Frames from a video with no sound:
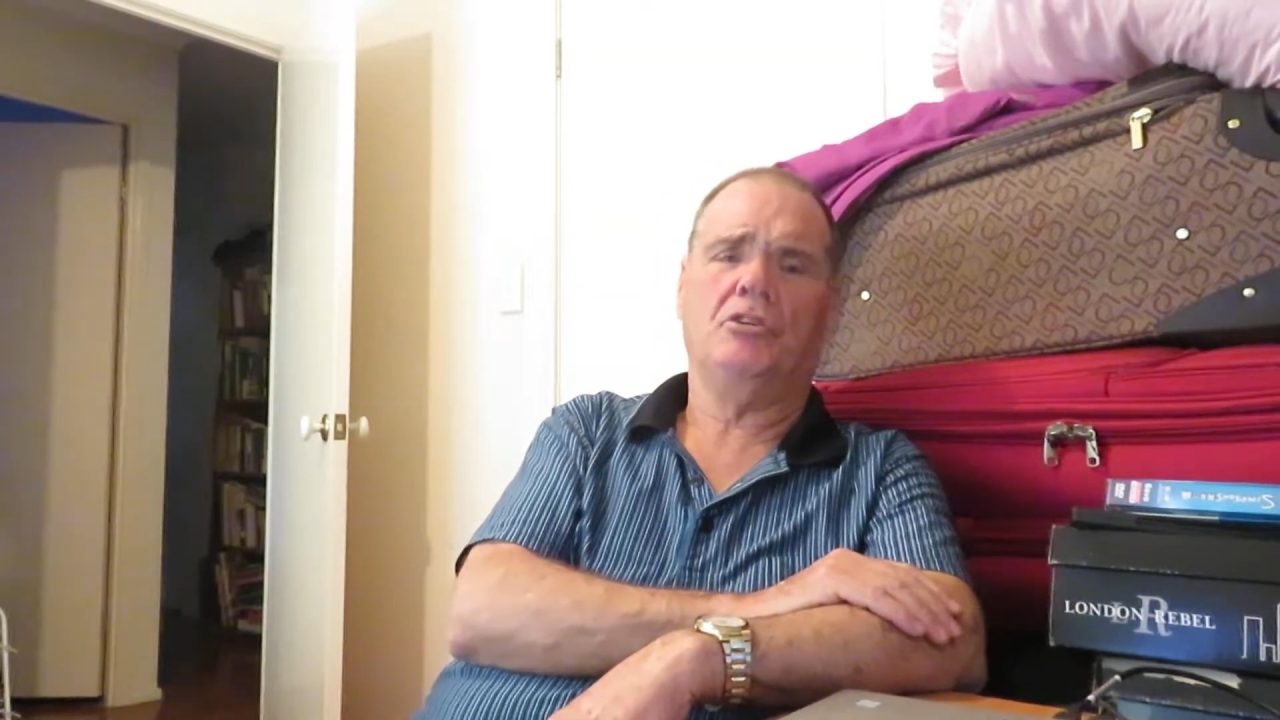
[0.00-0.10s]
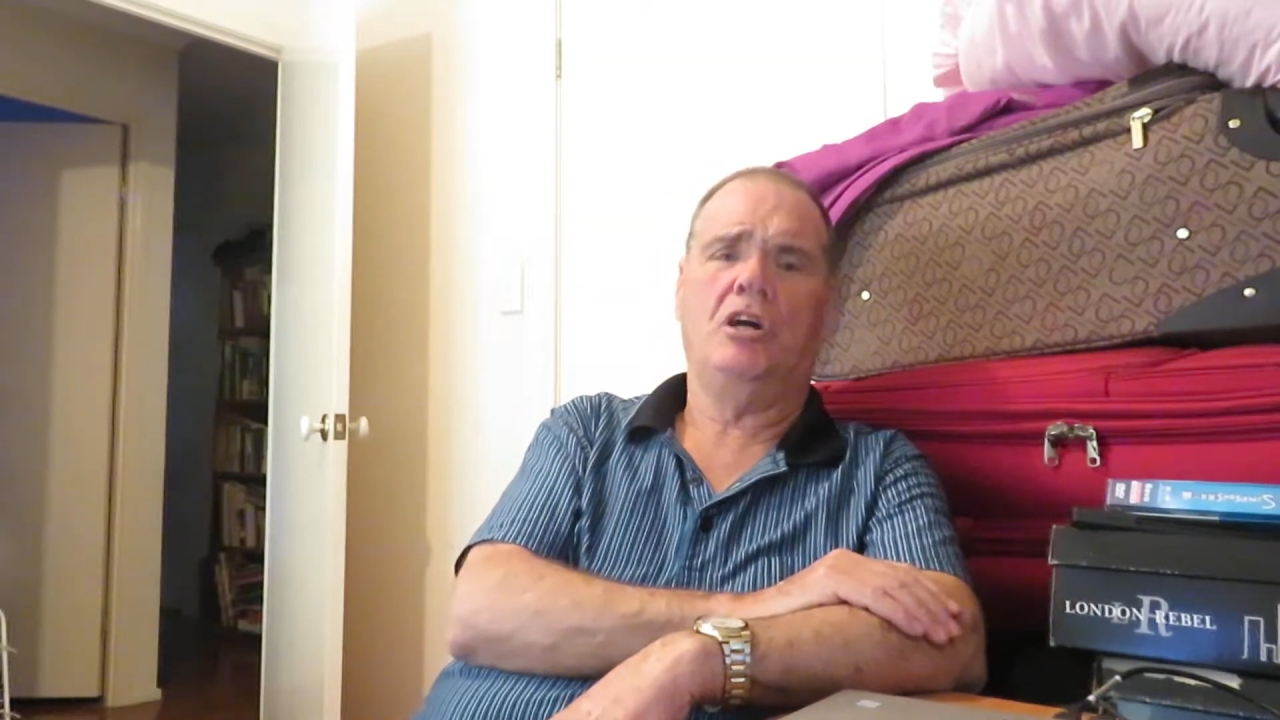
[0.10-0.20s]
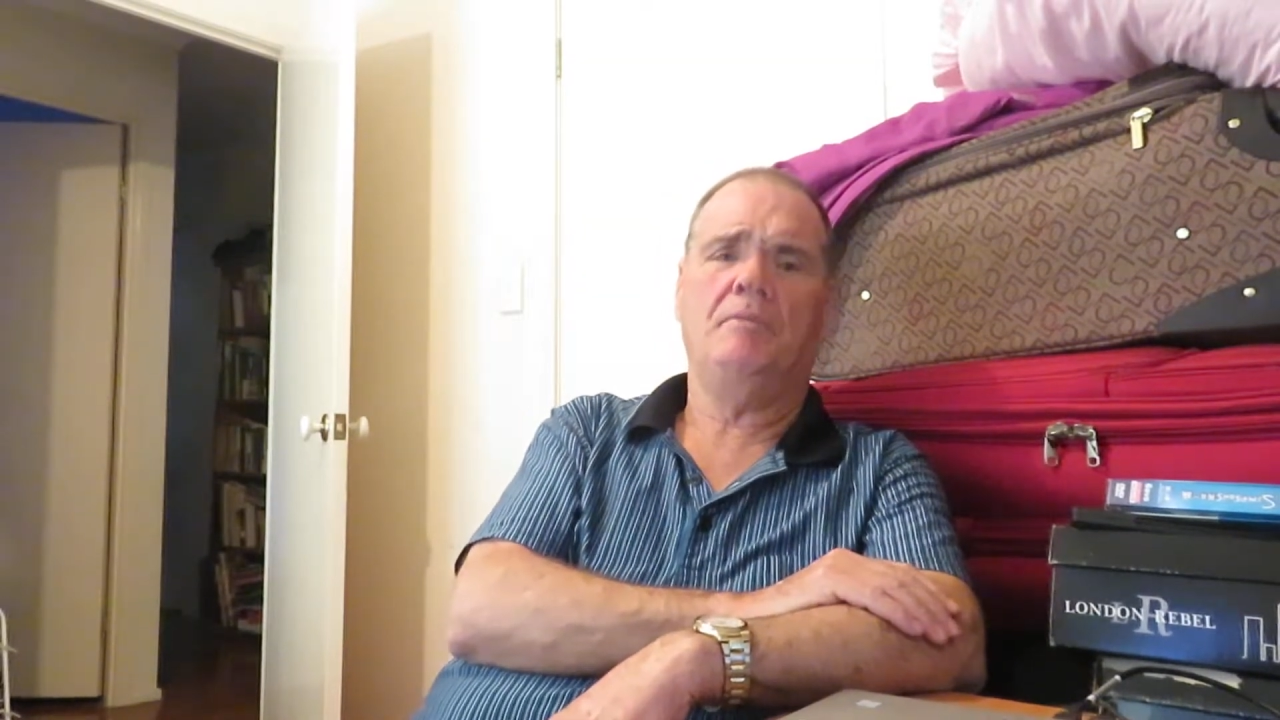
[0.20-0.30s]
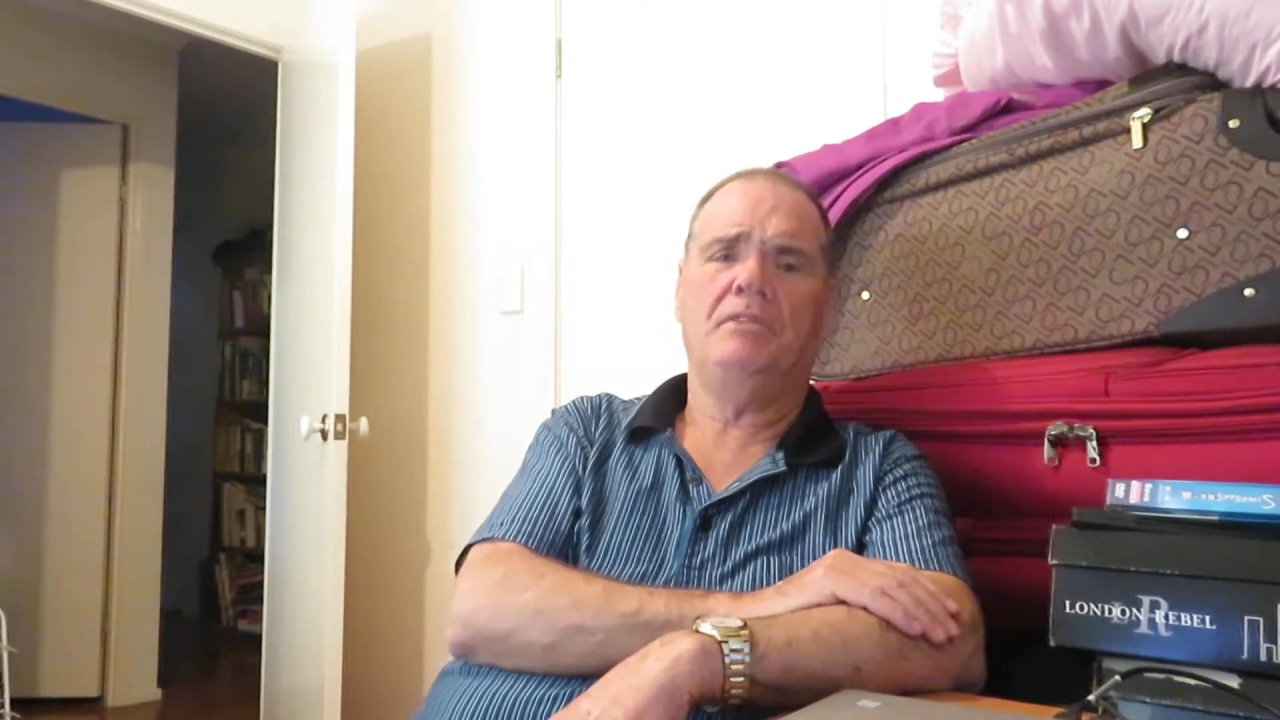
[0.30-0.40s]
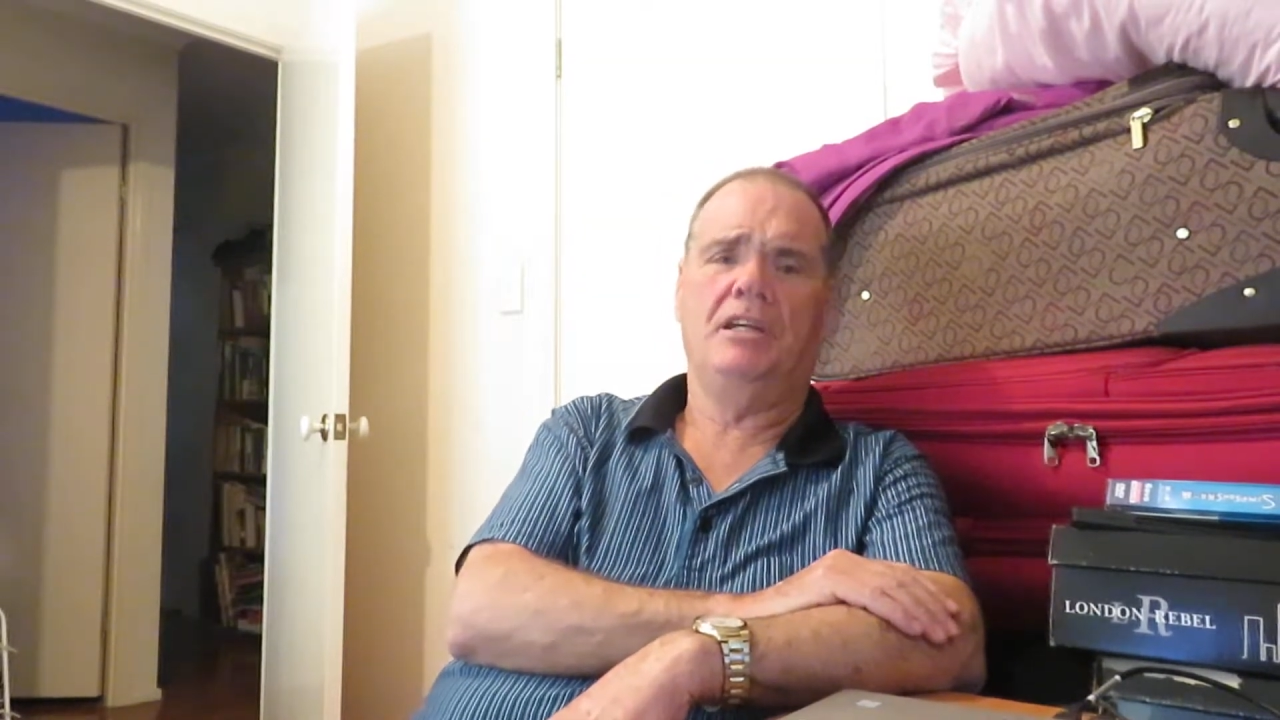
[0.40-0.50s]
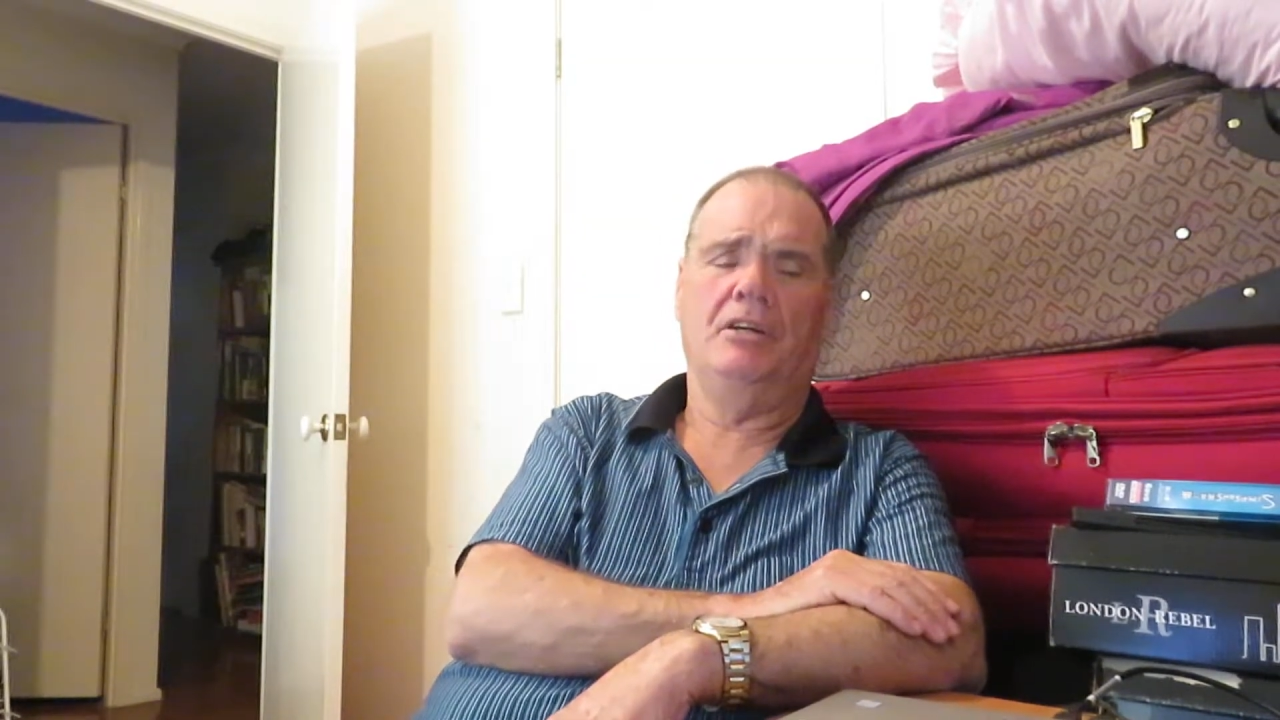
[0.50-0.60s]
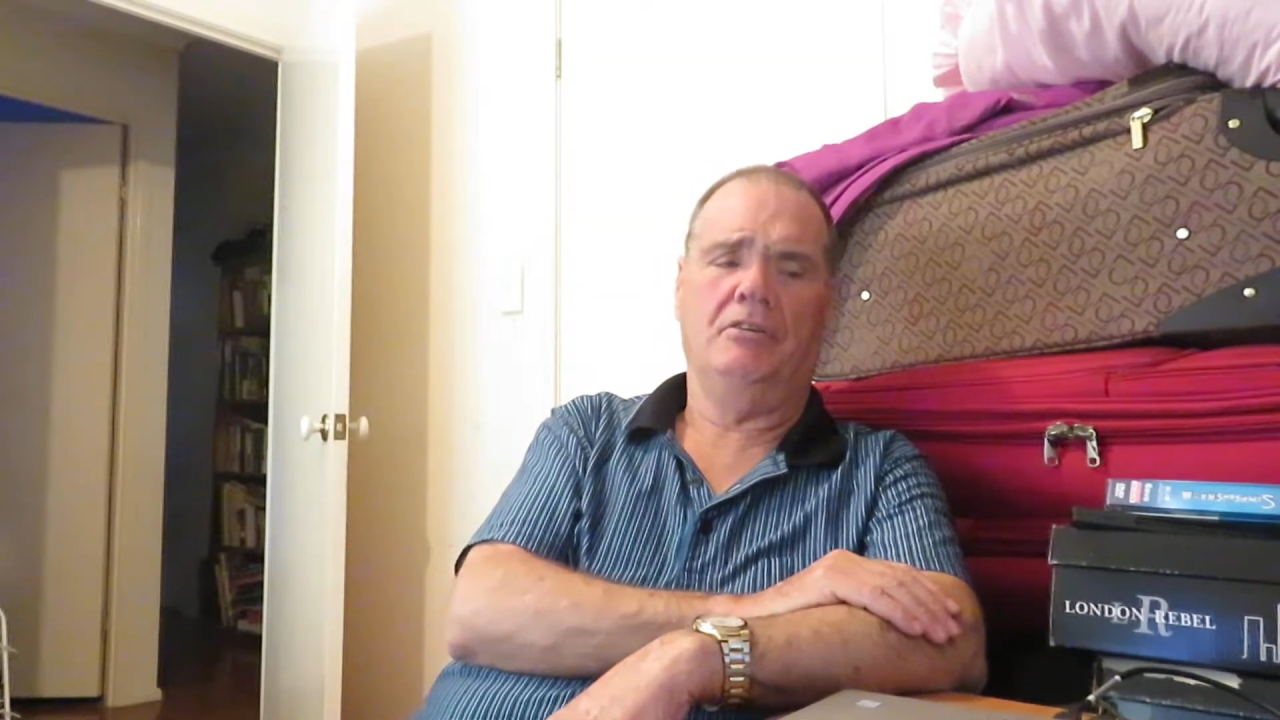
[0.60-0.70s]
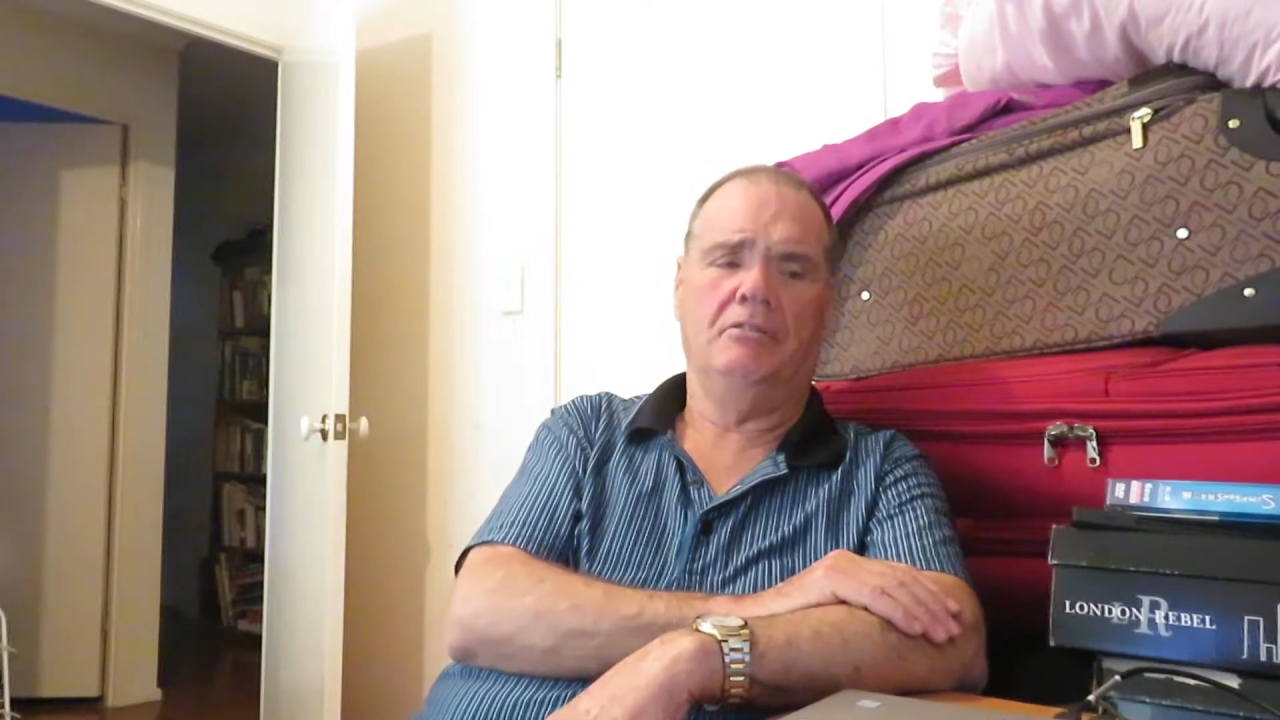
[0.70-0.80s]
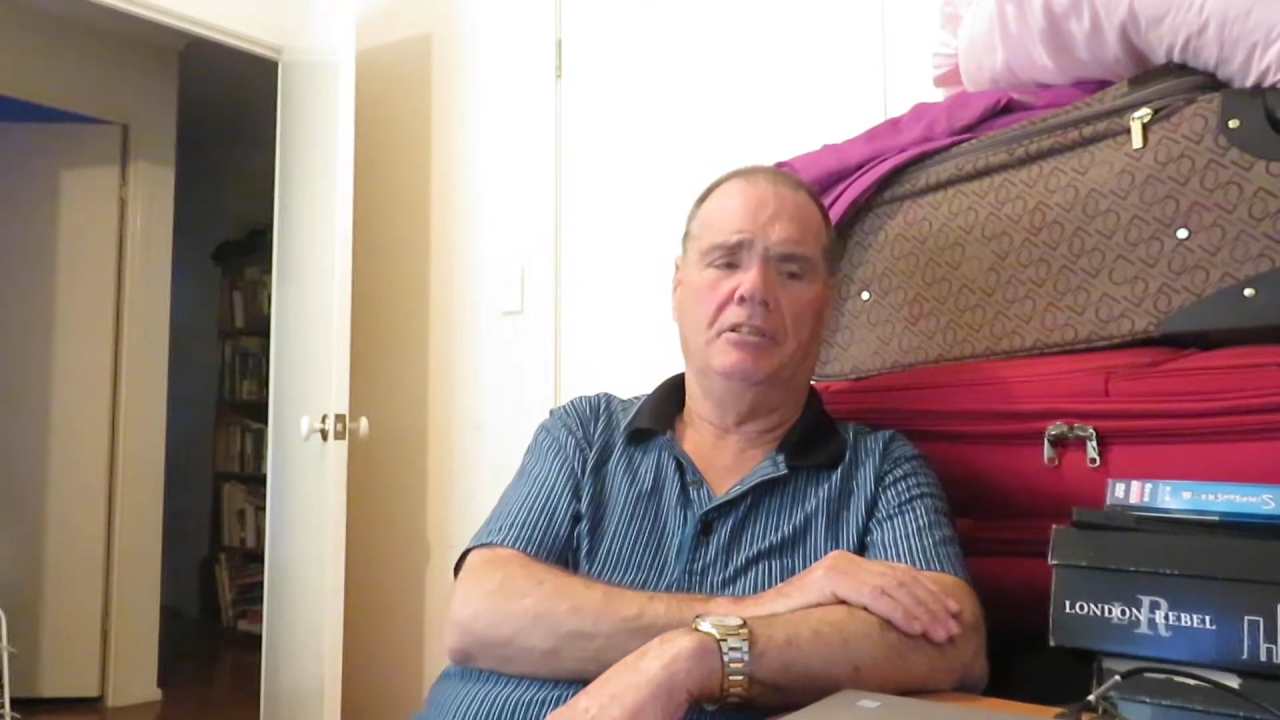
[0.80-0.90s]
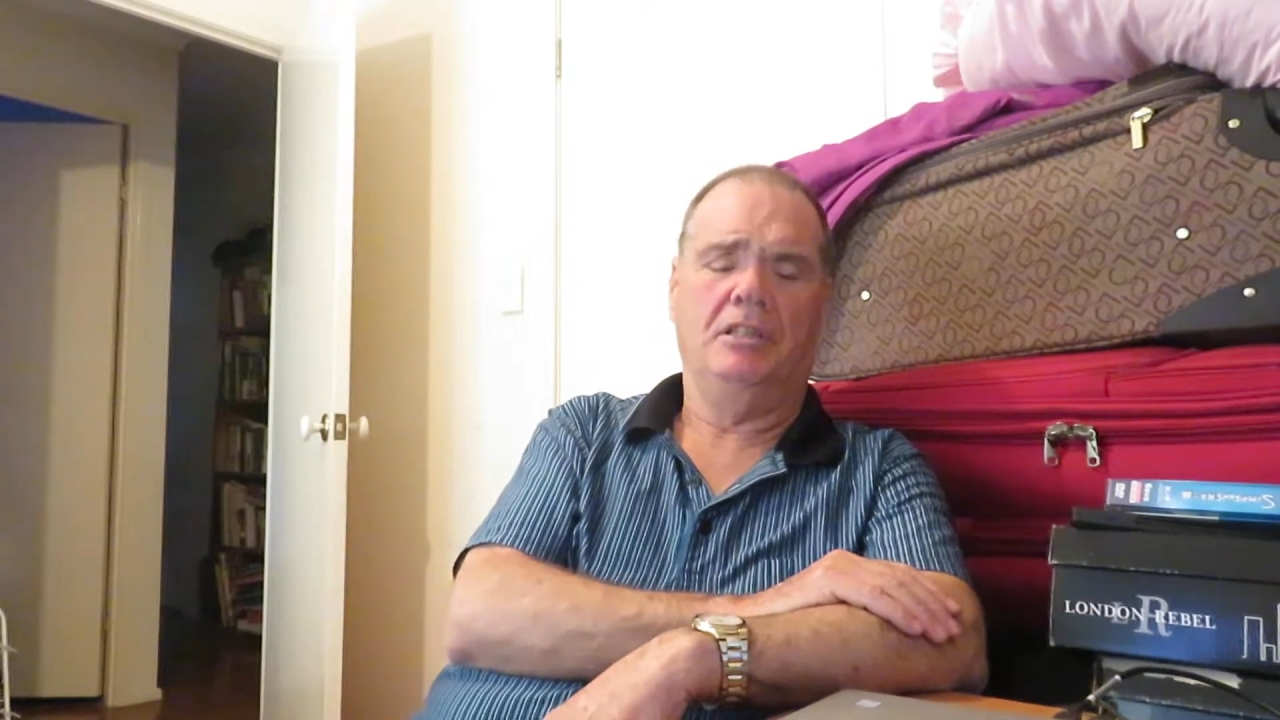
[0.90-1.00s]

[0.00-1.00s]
time now,